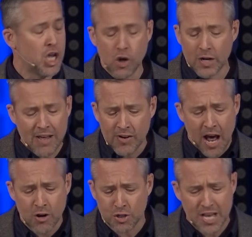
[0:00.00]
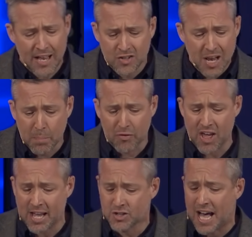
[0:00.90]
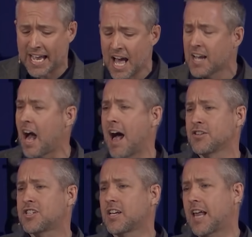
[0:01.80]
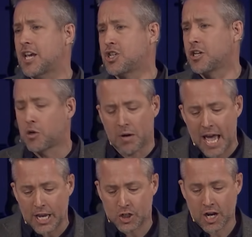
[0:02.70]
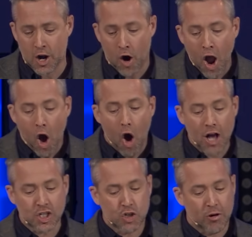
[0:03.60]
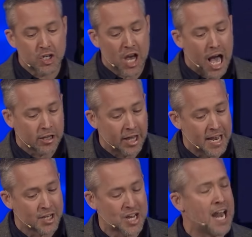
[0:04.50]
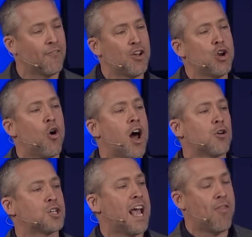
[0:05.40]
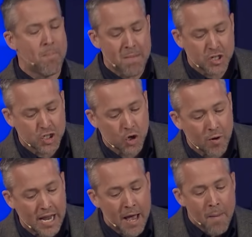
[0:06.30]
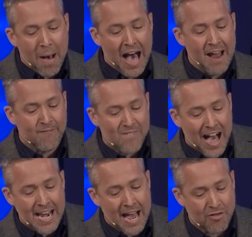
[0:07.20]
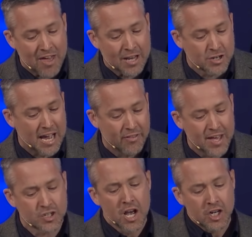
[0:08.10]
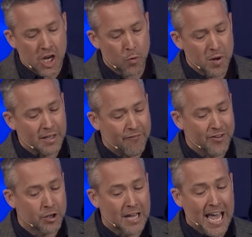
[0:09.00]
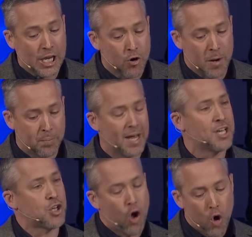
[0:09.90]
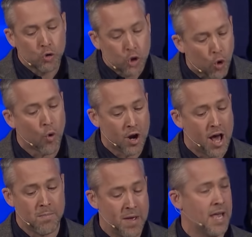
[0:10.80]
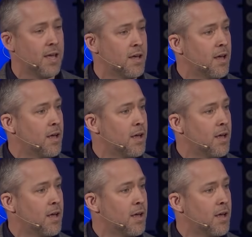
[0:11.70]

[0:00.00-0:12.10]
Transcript: You don't even understand simple things like constellation creation or ostrich ugliness. And if you don't understand the mystery behind finite things like this, do you really feel like you're in a place to hold court on me?